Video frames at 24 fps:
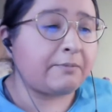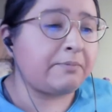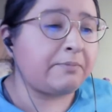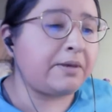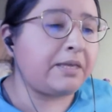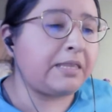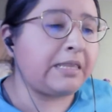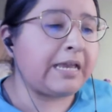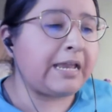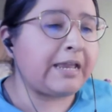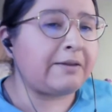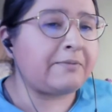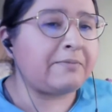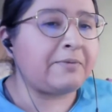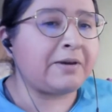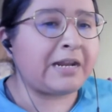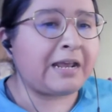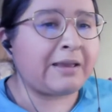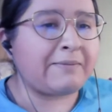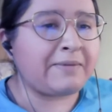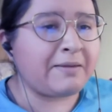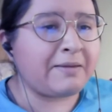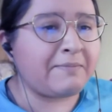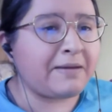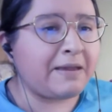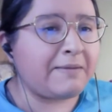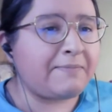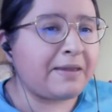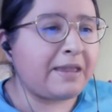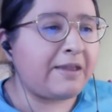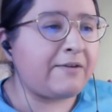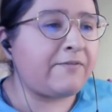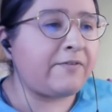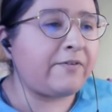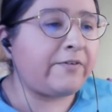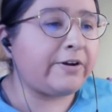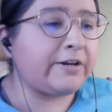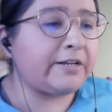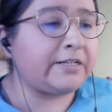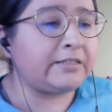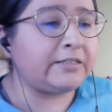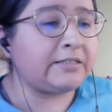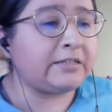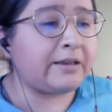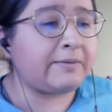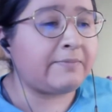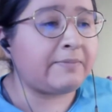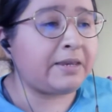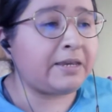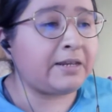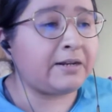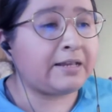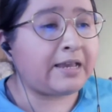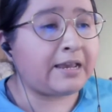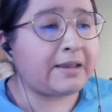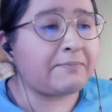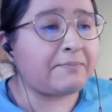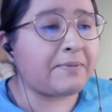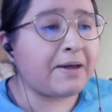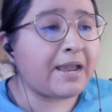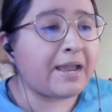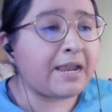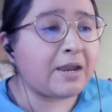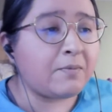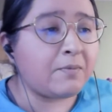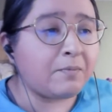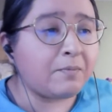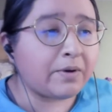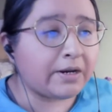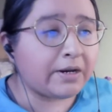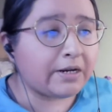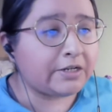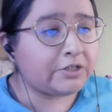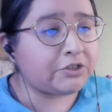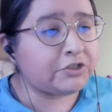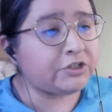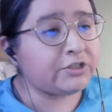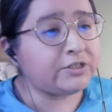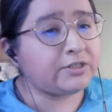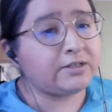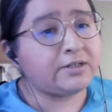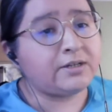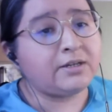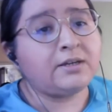But like, what I mean by pay for it is, I mean like buying merch,